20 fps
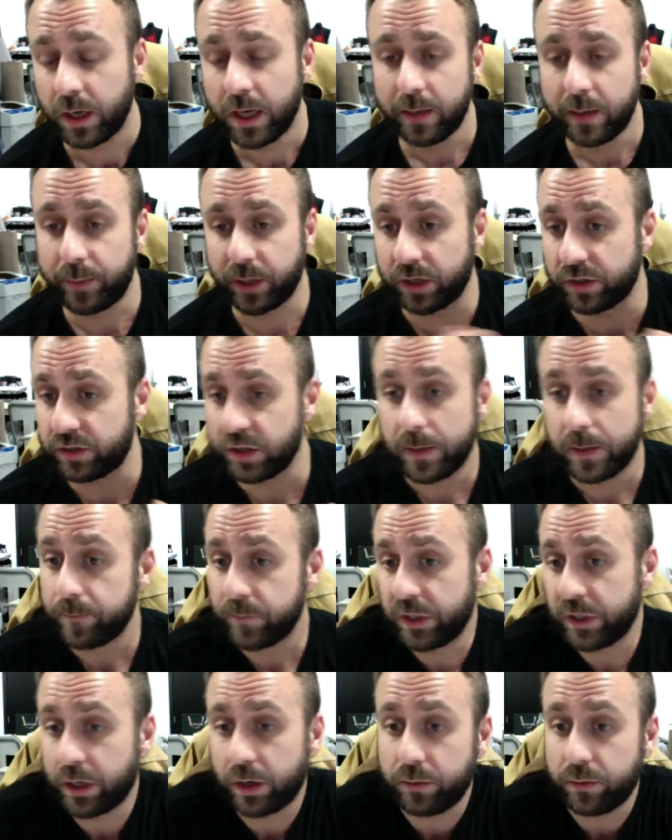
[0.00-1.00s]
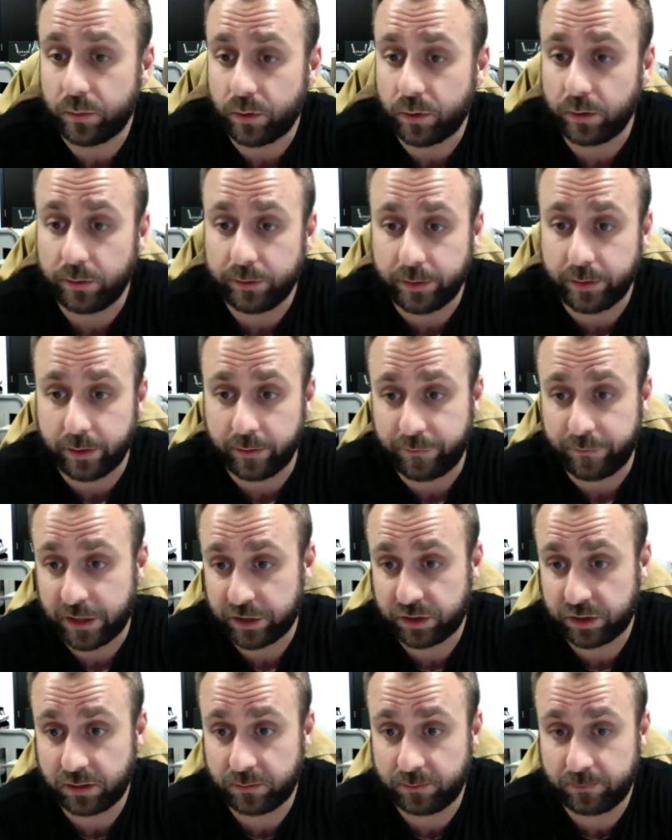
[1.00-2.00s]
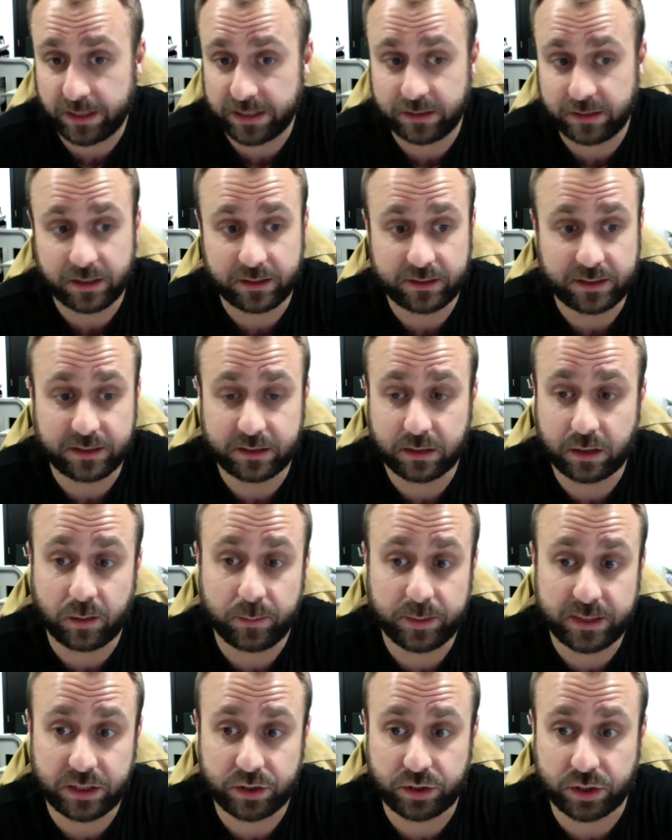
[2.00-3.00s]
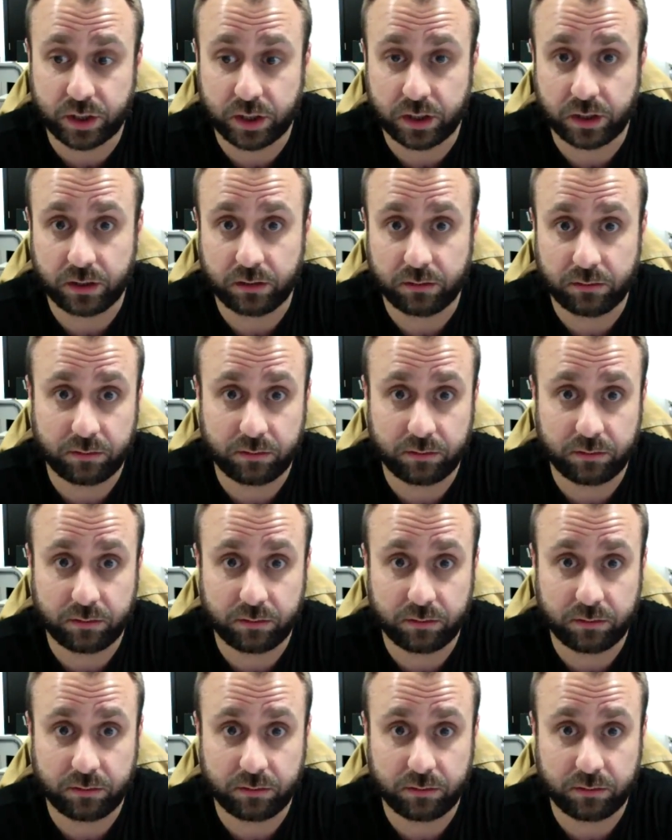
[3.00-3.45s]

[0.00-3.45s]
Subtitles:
because you know a fashion business is a competition.